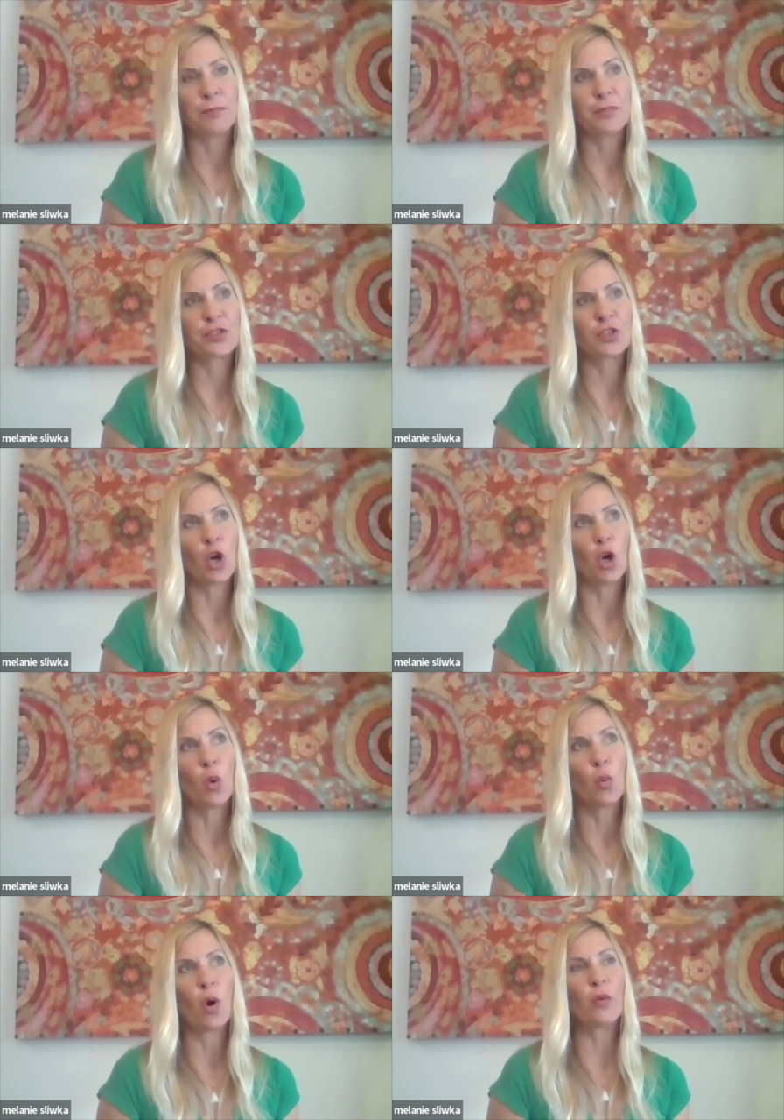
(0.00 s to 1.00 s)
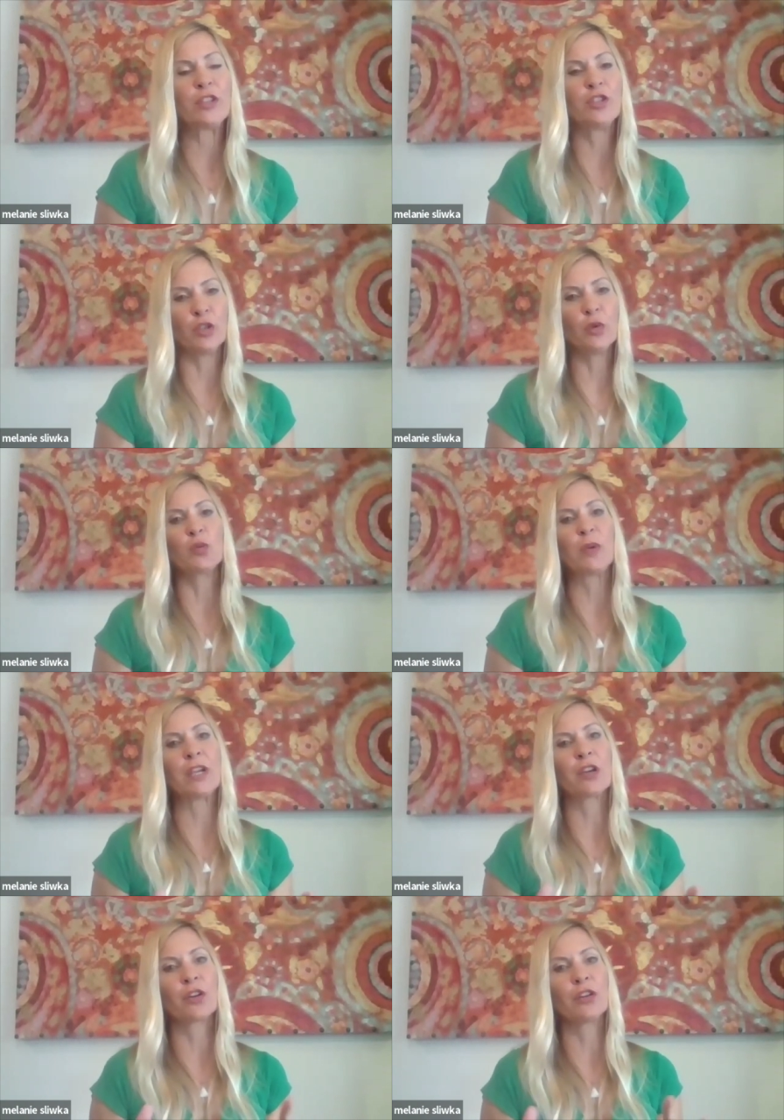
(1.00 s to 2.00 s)
So what we do is we
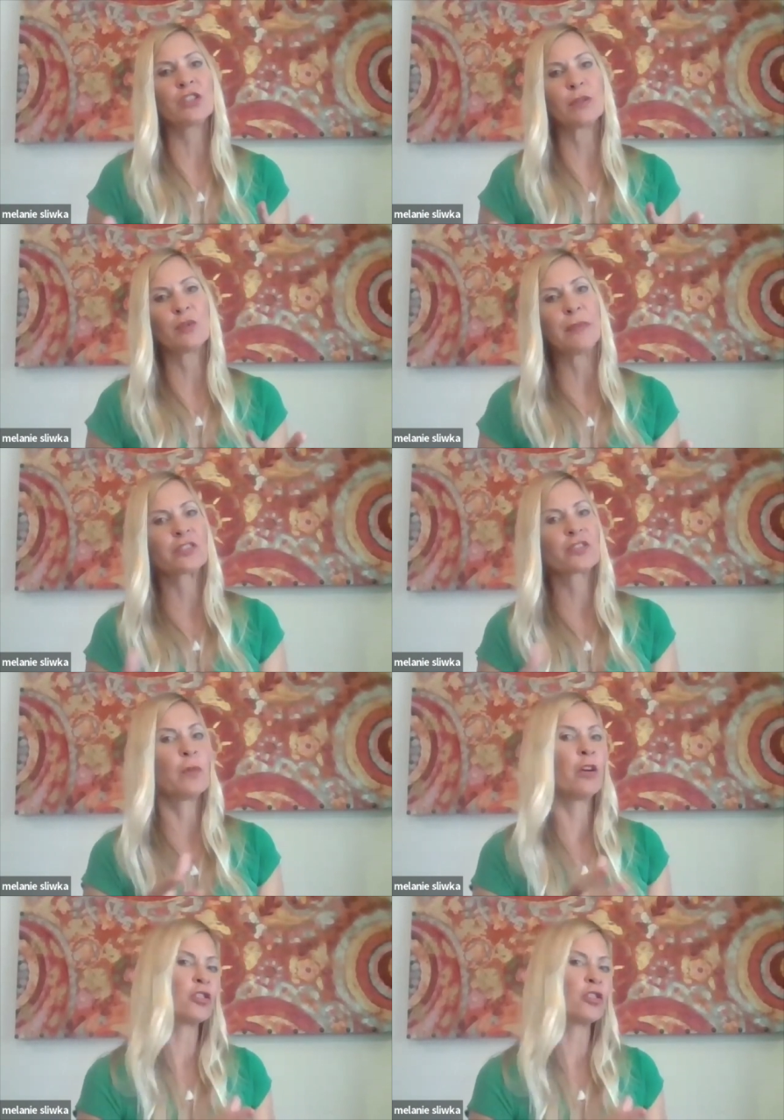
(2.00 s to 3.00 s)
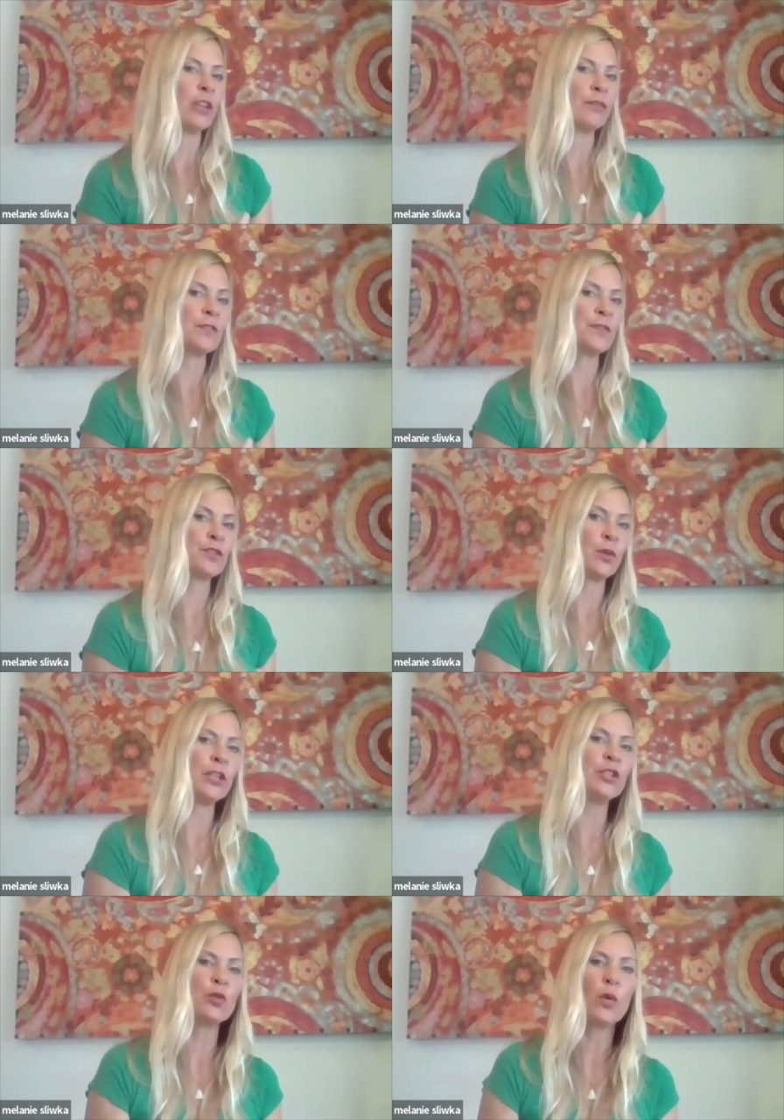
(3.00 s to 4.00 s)
encourage them to make small shifts. So
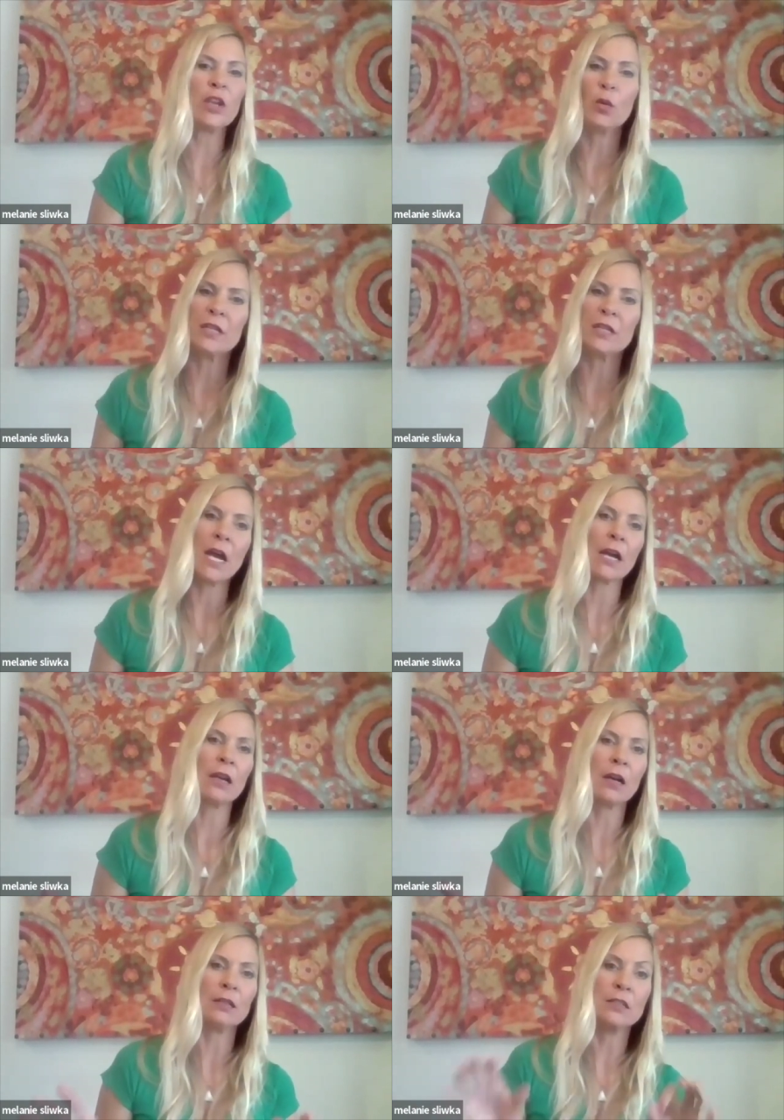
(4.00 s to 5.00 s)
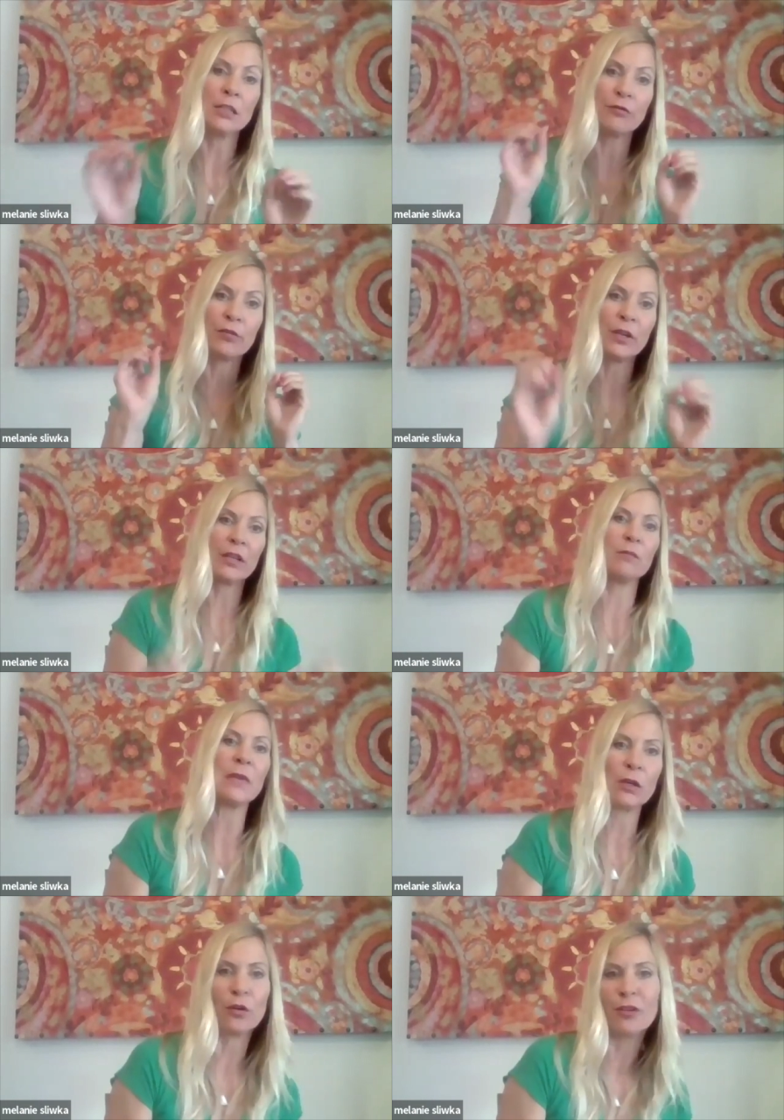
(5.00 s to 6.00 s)
each week we attack a different
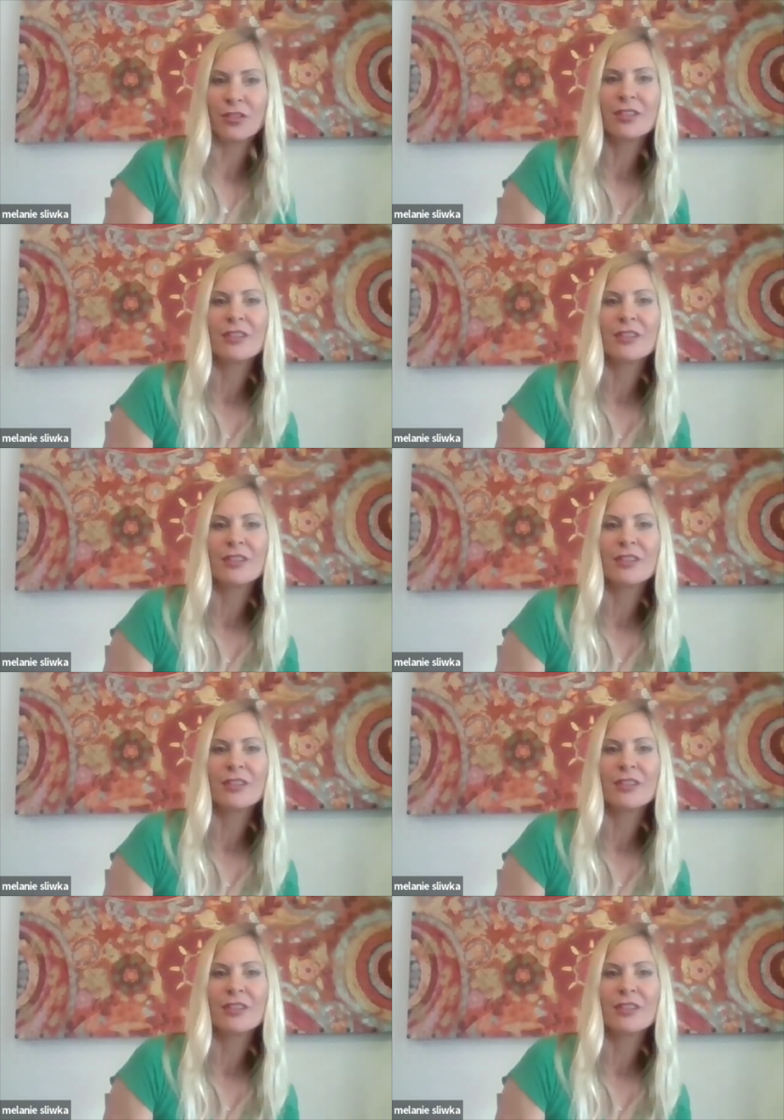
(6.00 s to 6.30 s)
meal.